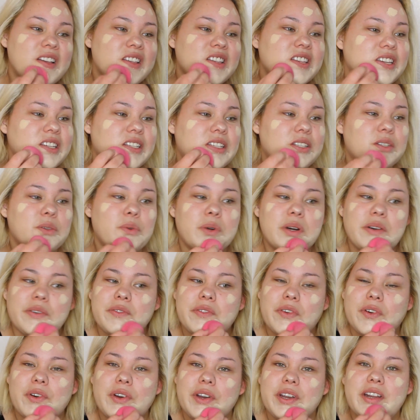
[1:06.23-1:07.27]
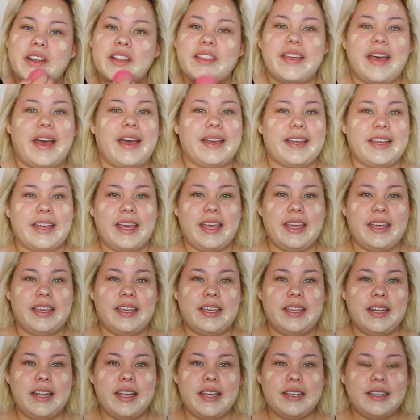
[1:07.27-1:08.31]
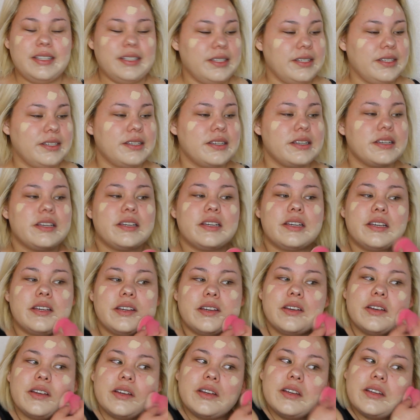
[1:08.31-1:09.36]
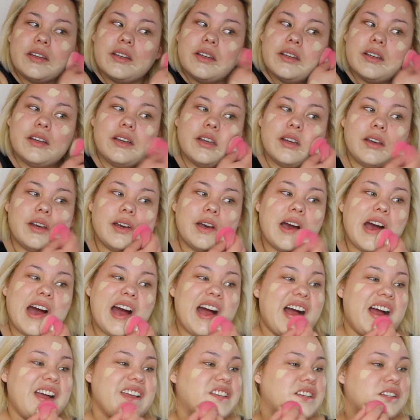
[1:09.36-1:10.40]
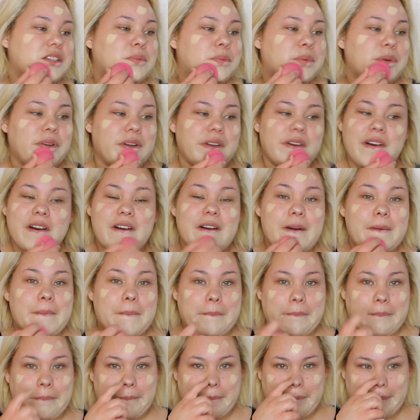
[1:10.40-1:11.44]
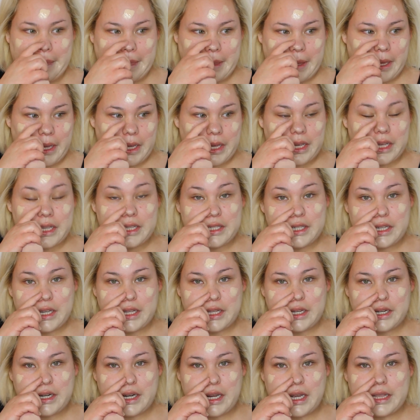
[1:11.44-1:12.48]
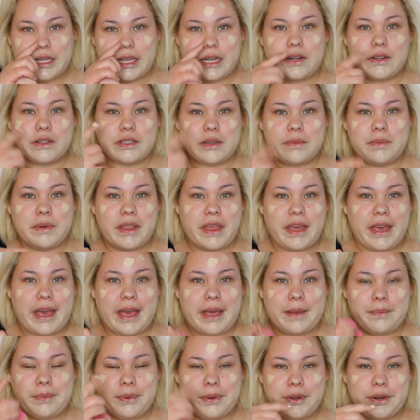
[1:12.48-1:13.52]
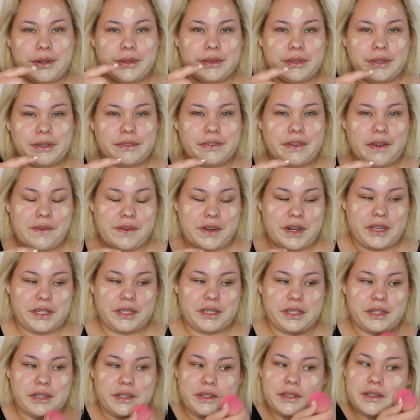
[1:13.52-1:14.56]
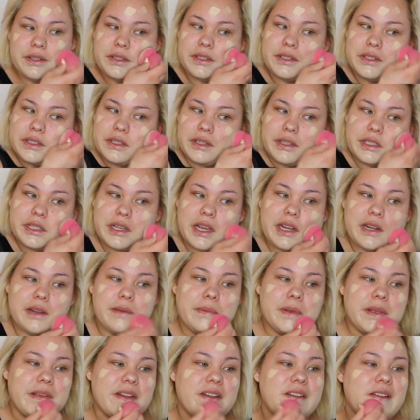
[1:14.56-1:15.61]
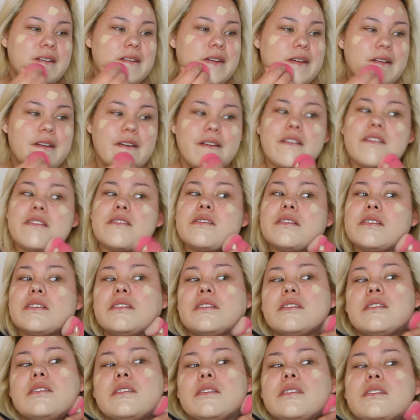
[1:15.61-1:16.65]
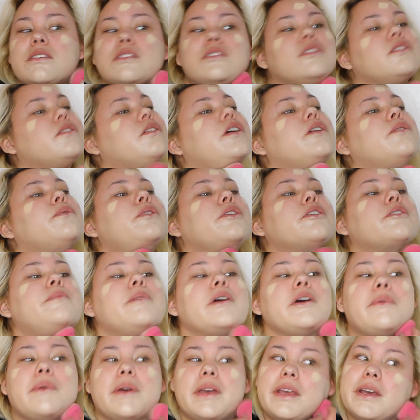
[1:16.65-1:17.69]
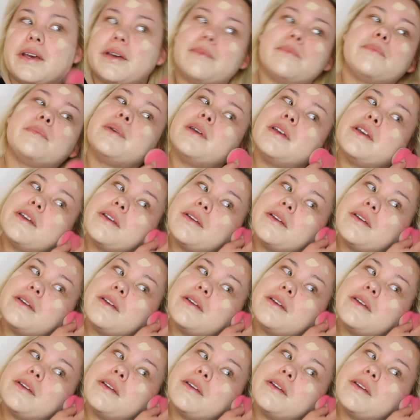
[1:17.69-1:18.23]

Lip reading: Just to avoid that cakiness, I just put concealer, and then on top of that, I put the foundation, just a tiny bit. So I work my way up.